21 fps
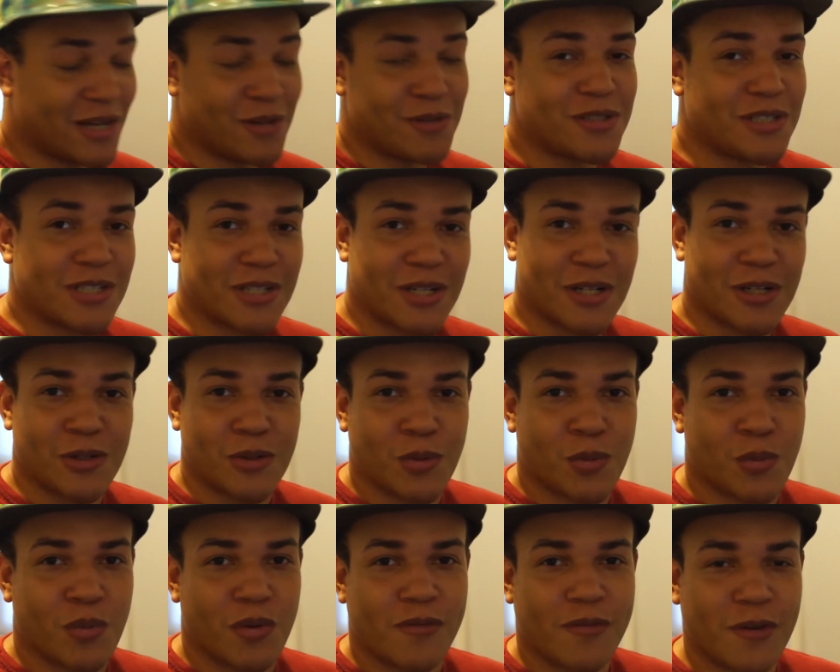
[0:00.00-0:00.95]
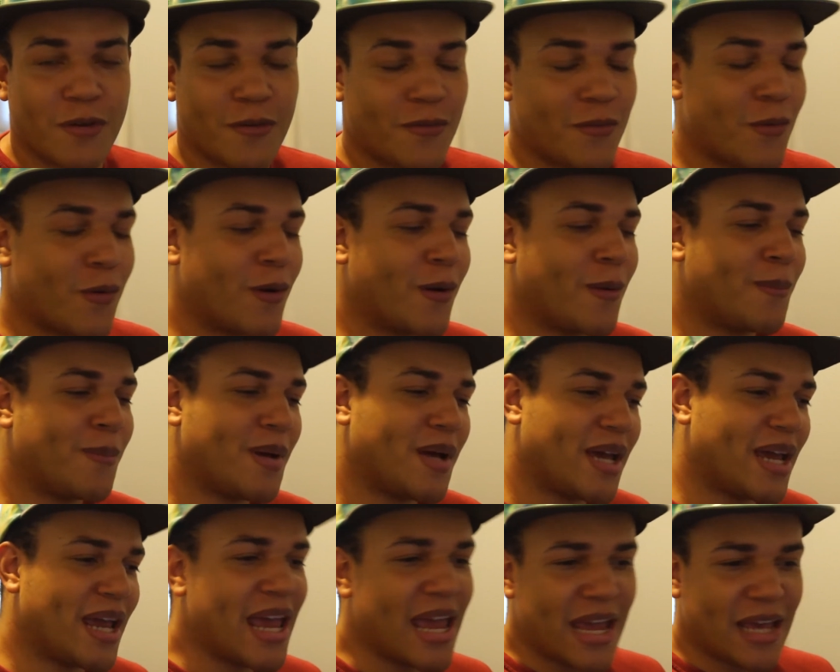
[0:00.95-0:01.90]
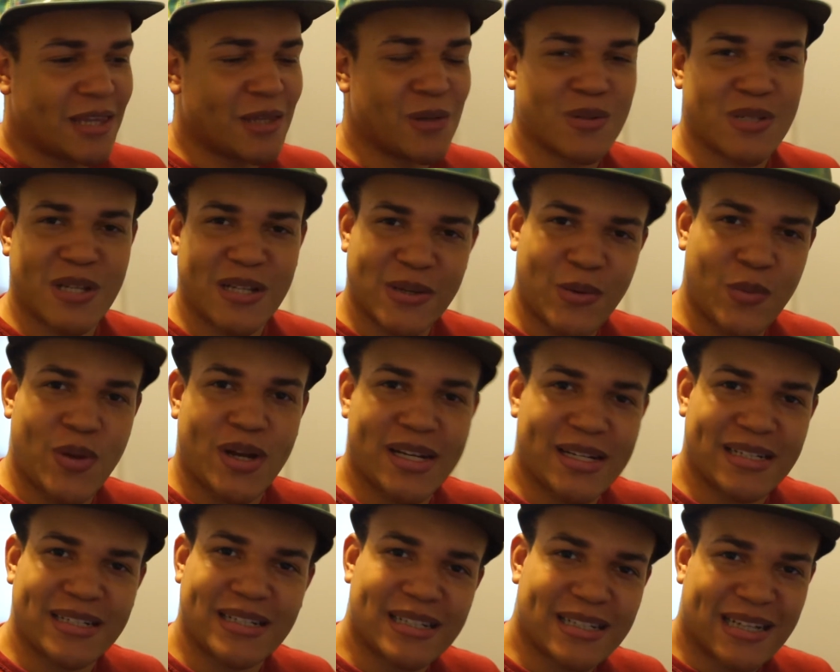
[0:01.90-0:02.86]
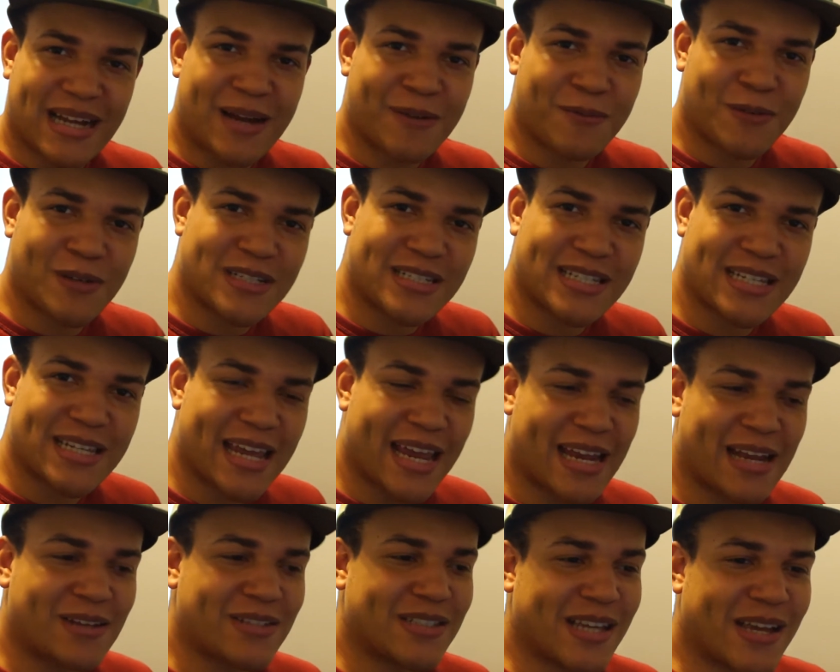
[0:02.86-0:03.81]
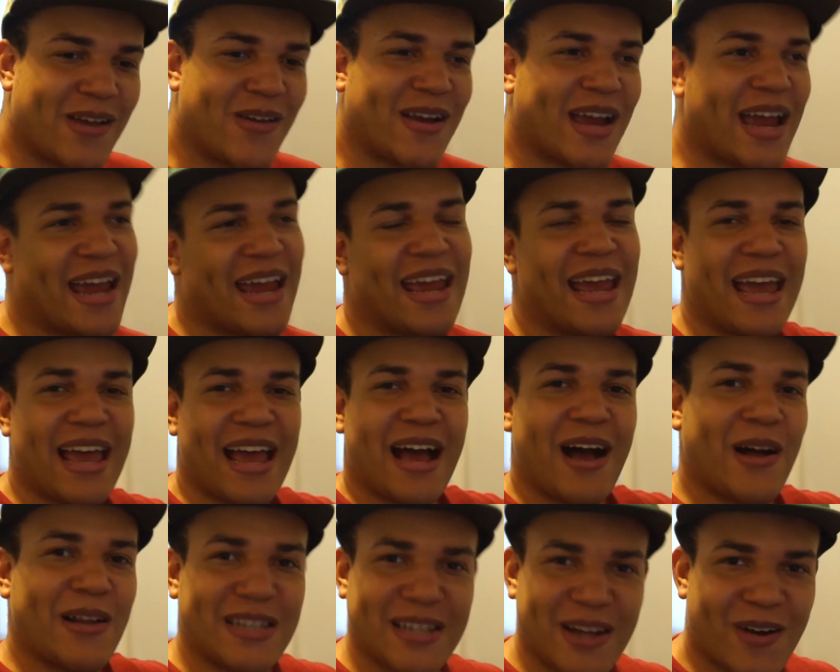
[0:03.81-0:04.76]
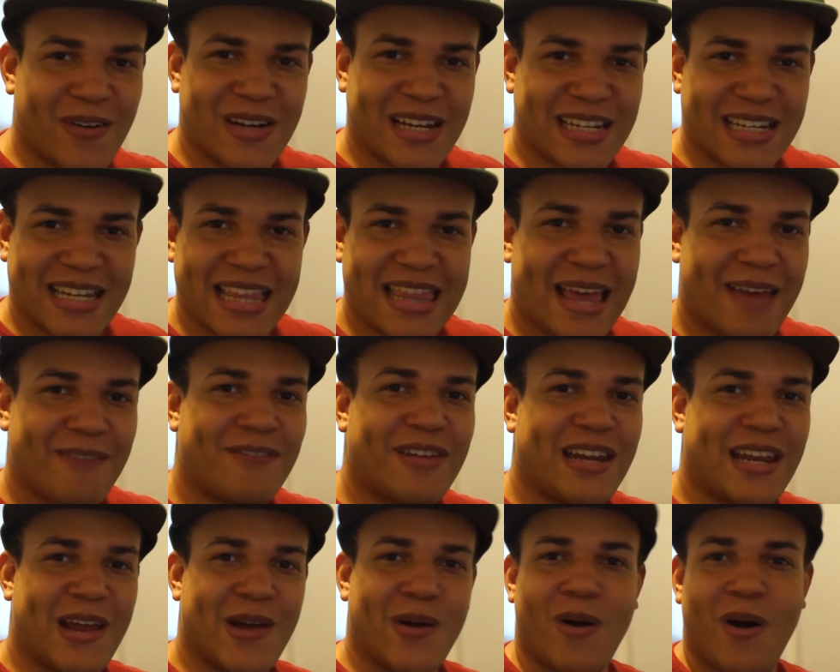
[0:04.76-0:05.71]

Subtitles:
I was just going to do a review for it, but there was only one conference today, and I was like, okay, I already did that video.